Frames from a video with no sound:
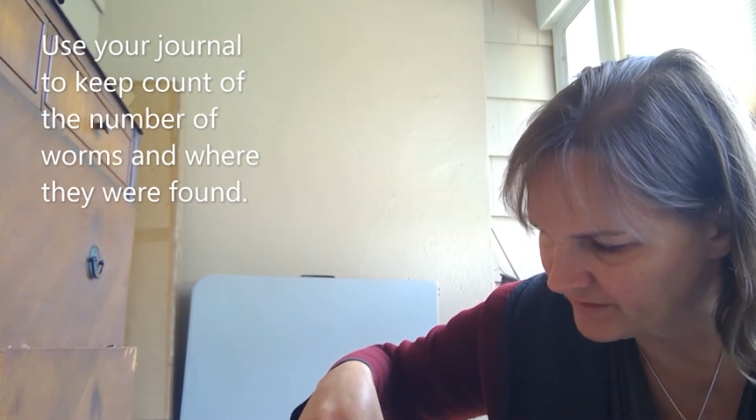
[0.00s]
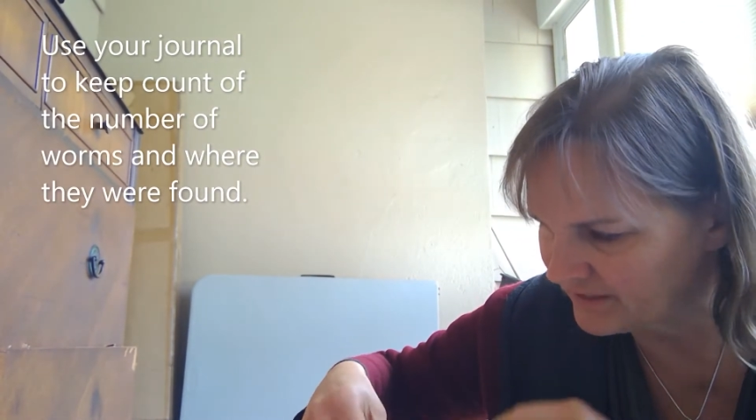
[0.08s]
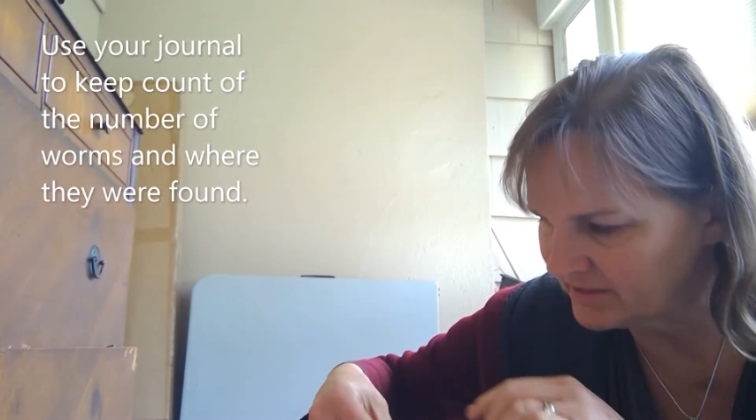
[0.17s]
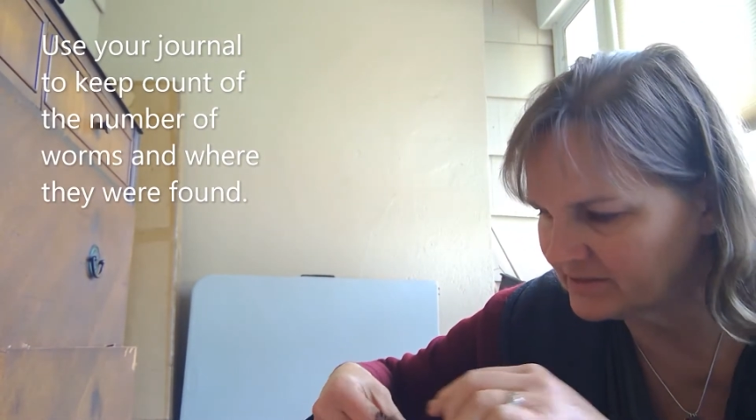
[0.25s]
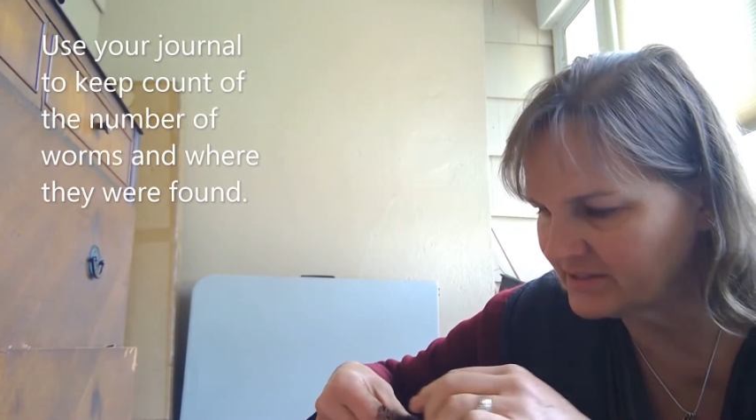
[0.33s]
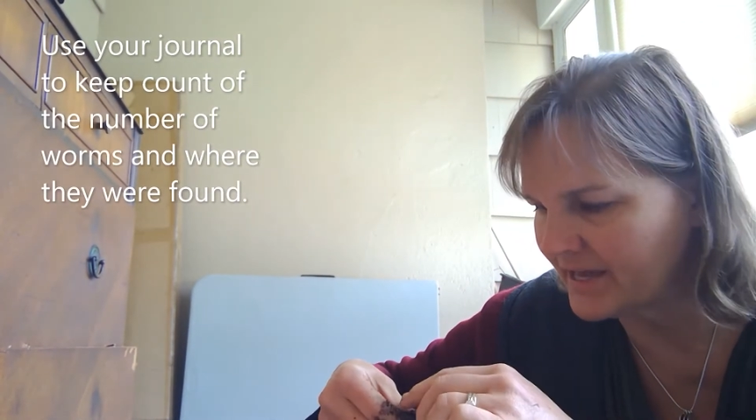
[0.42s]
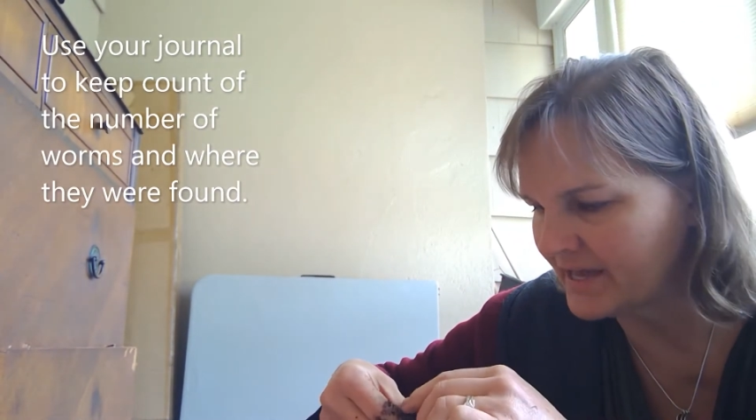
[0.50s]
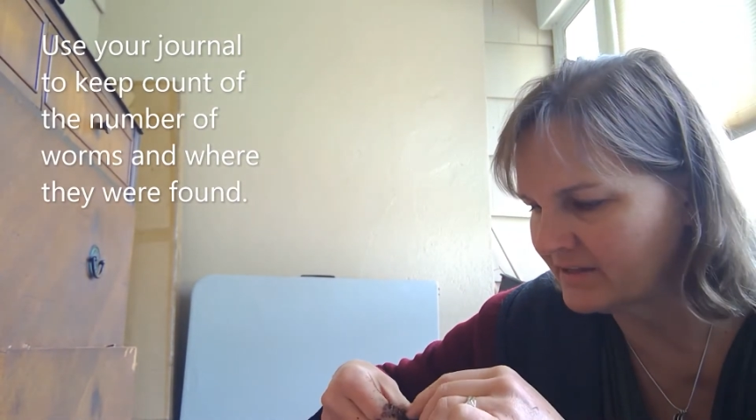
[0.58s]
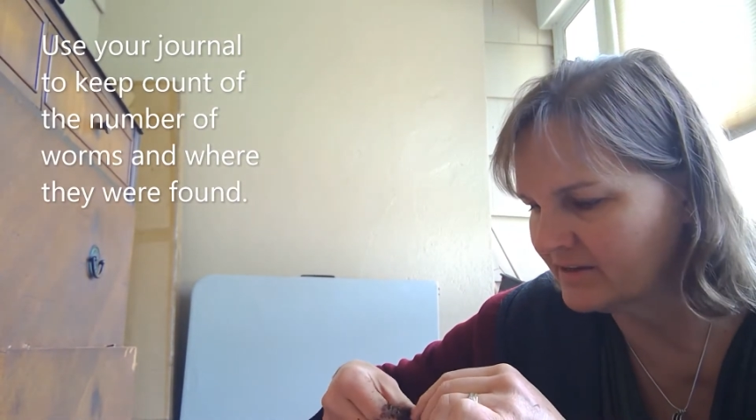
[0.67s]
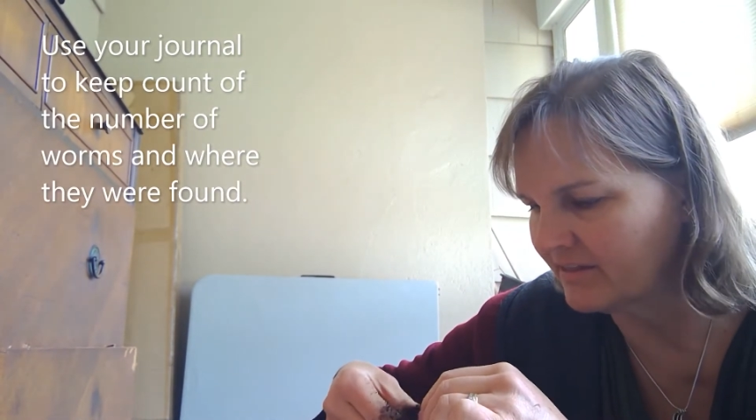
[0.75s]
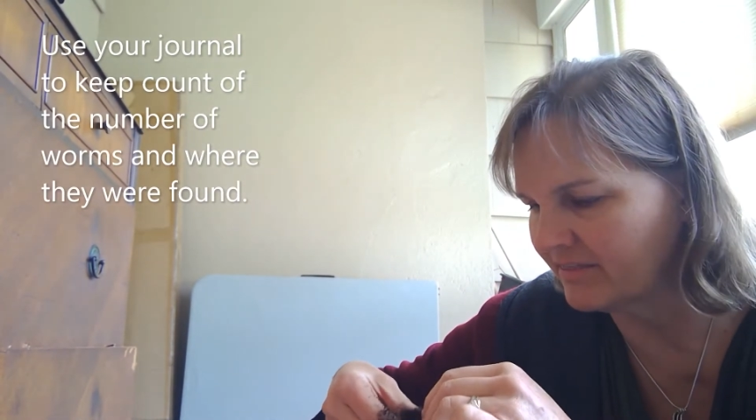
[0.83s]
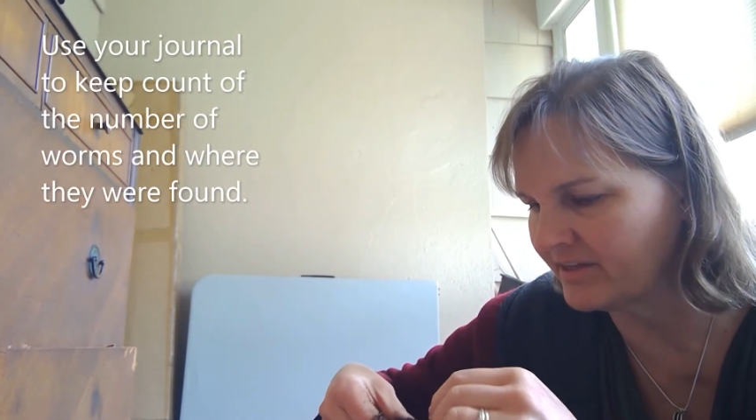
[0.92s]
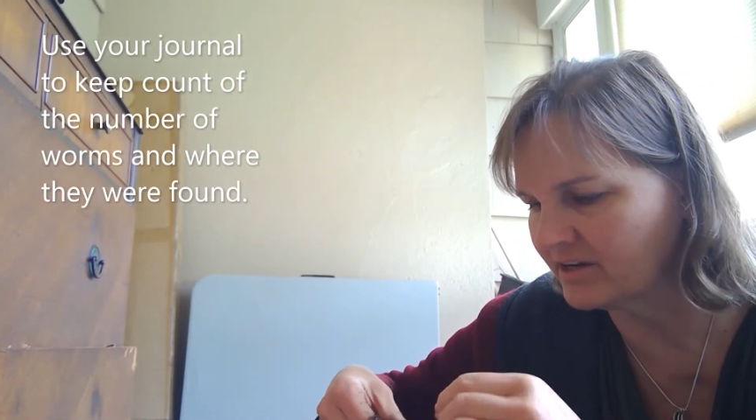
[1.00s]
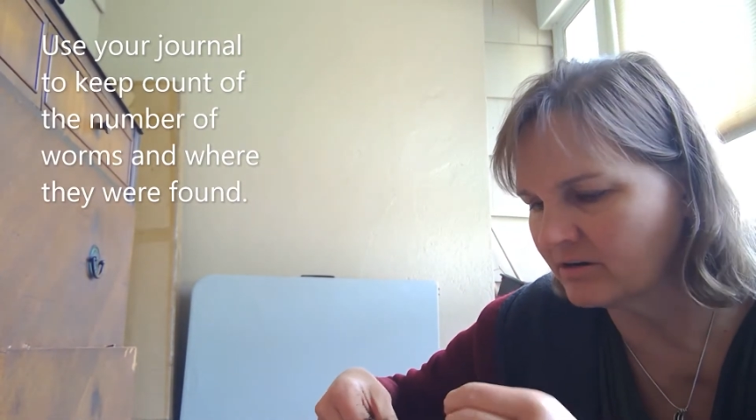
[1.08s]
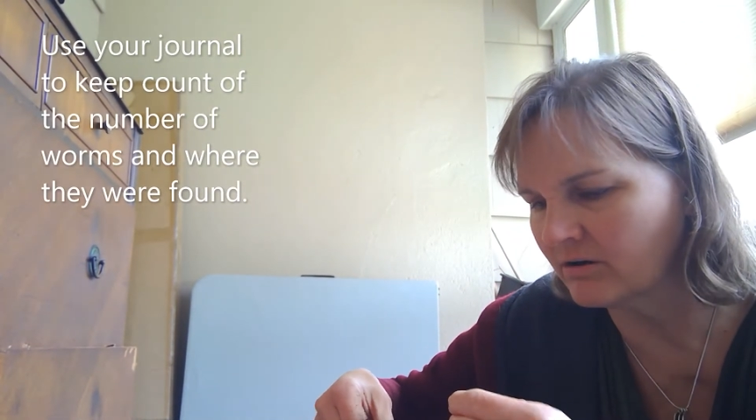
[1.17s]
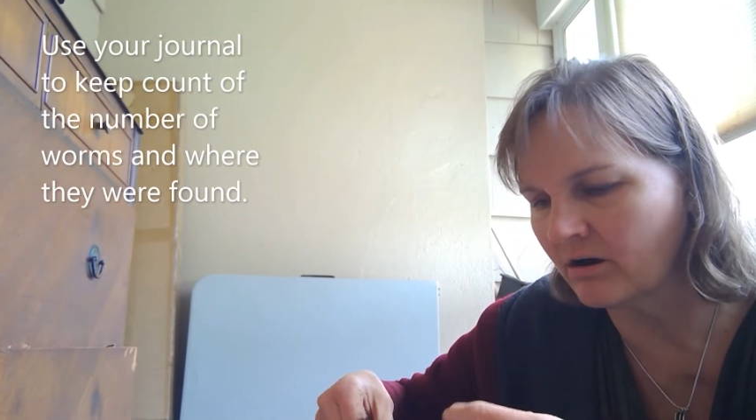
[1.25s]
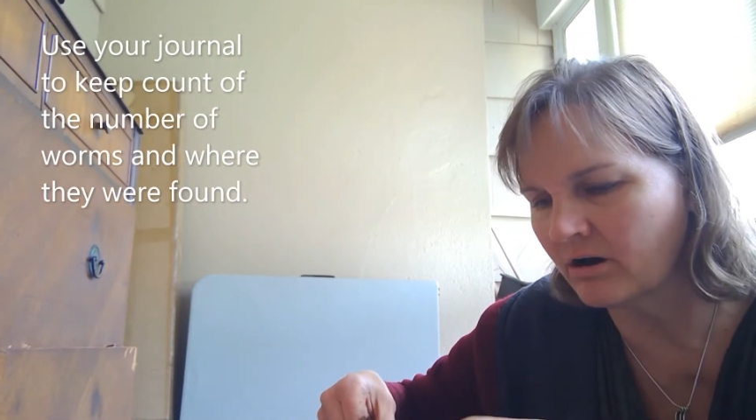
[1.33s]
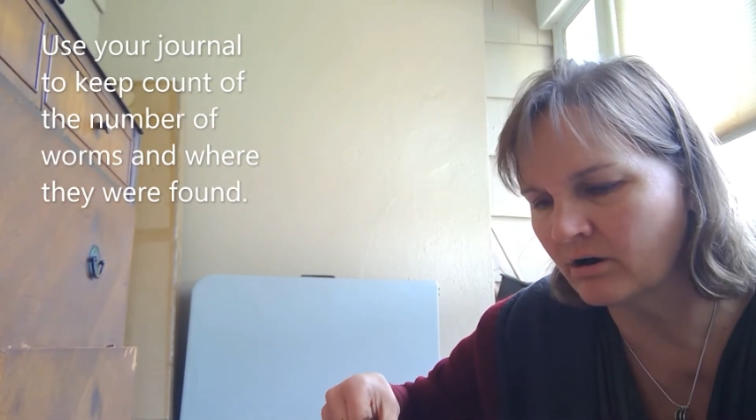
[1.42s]
And yet
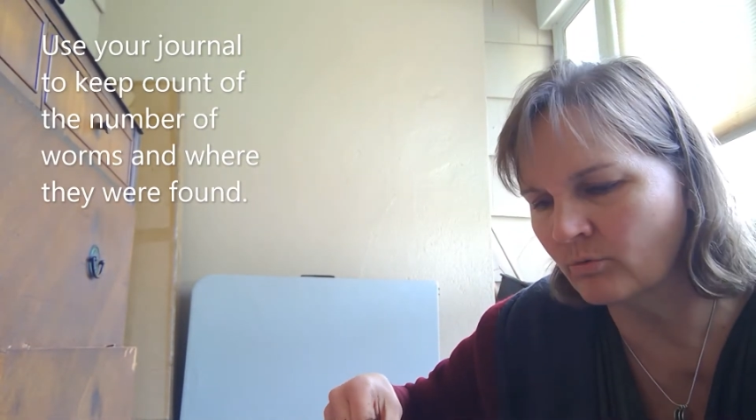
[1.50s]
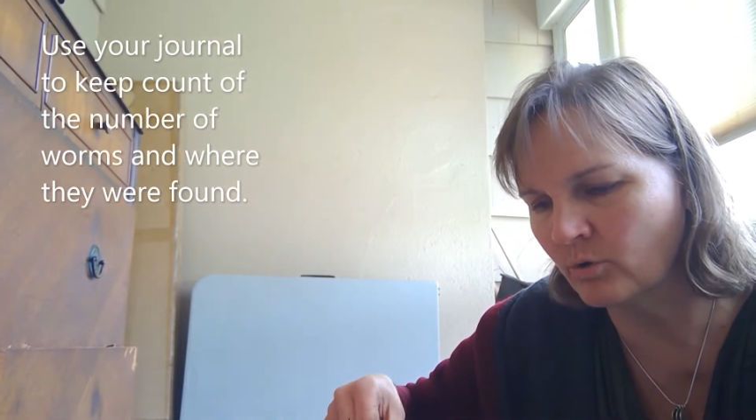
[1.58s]
there are